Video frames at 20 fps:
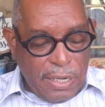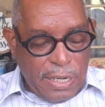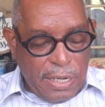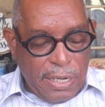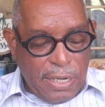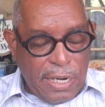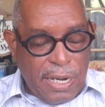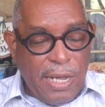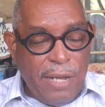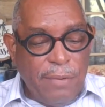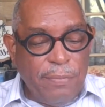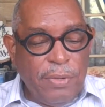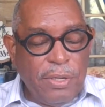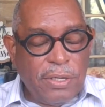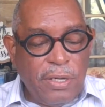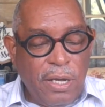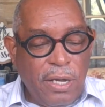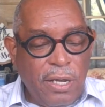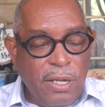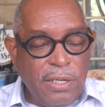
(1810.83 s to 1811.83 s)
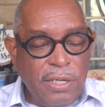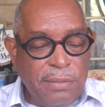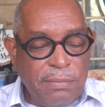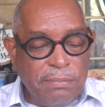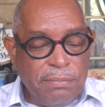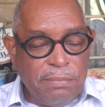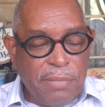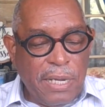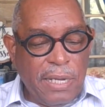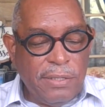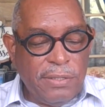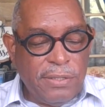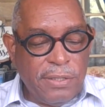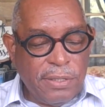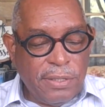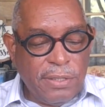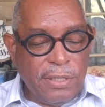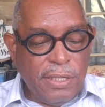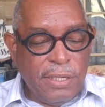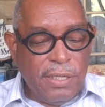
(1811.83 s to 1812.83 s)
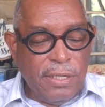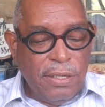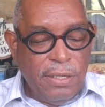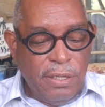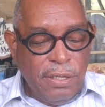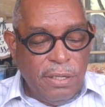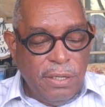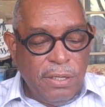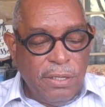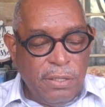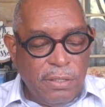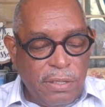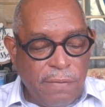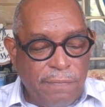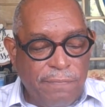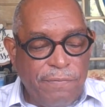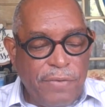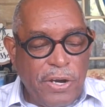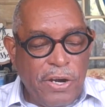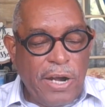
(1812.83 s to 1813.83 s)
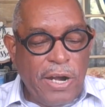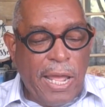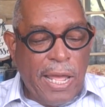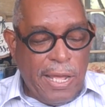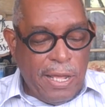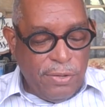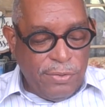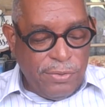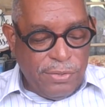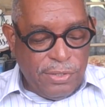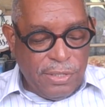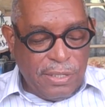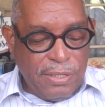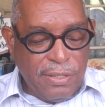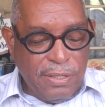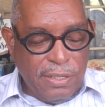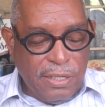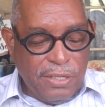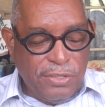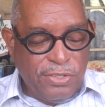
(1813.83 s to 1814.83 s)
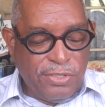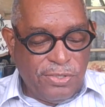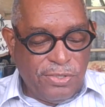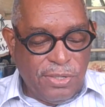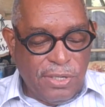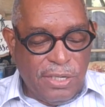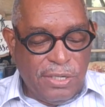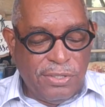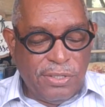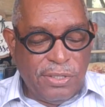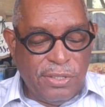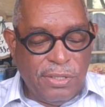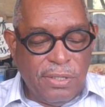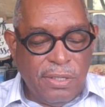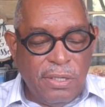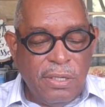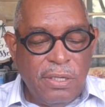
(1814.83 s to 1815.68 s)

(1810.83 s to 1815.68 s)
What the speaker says: And I would call it basically the Fair Housing legislation,